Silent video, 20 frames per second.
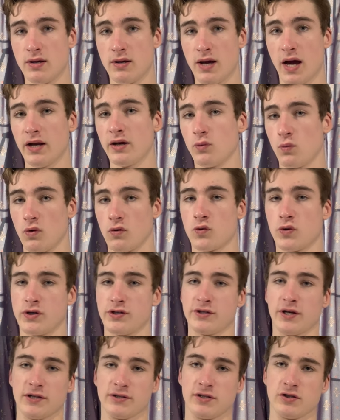And it will
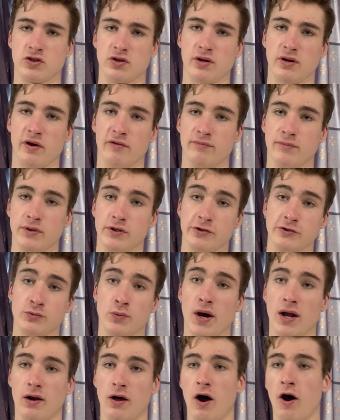criticise the government as
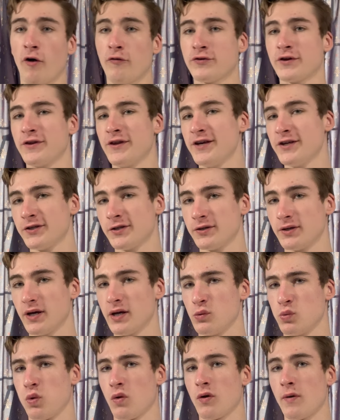well. After this,
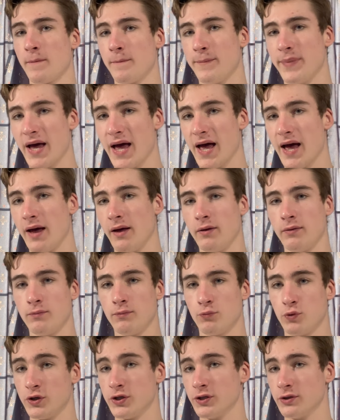it will compare
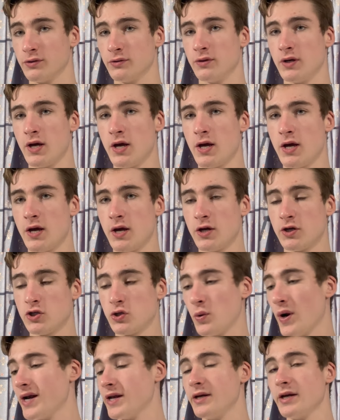Britain
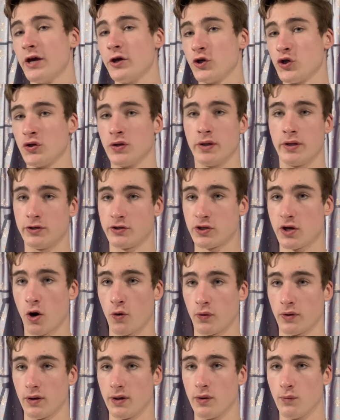to any nation that's
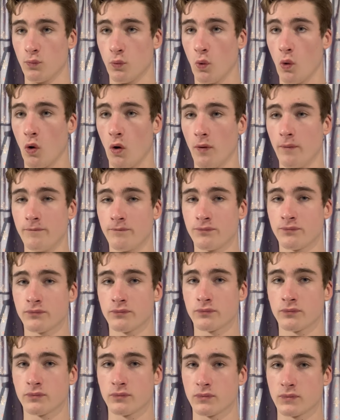currently at war.
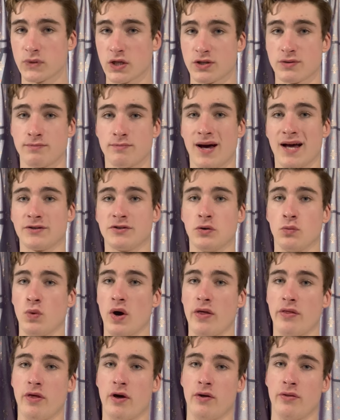Doesn't matter
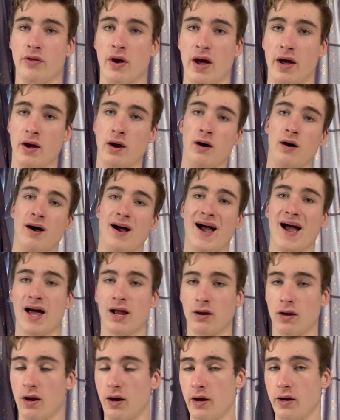whether they are
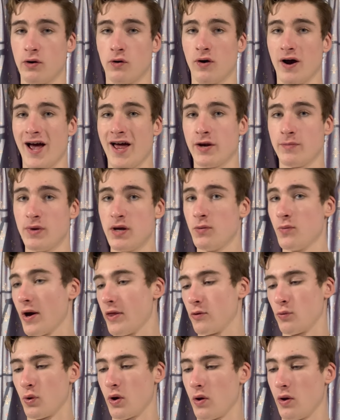ally or enemy,
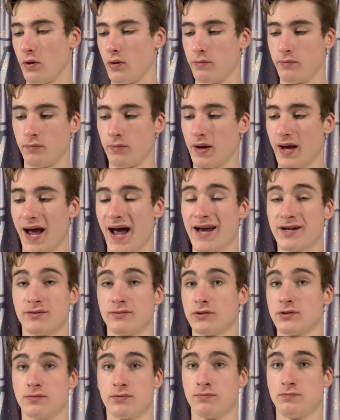whether we're at
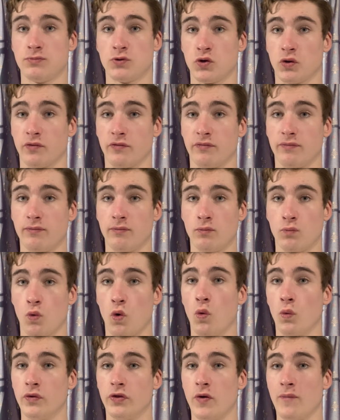sort of
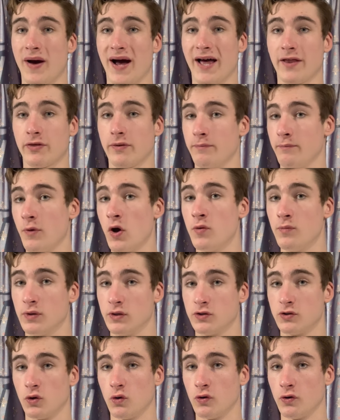war with them at the
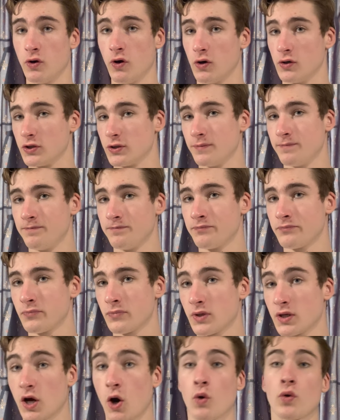moment or not.
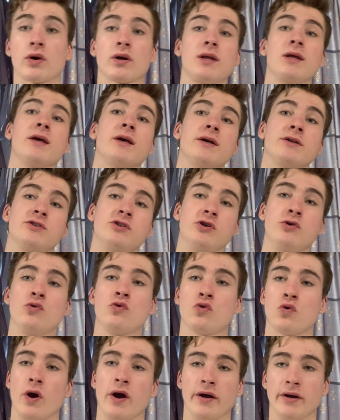Currently, it's
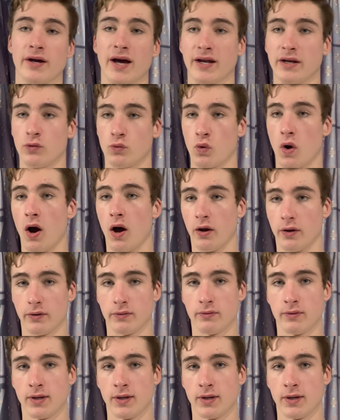Ukraine and Iran.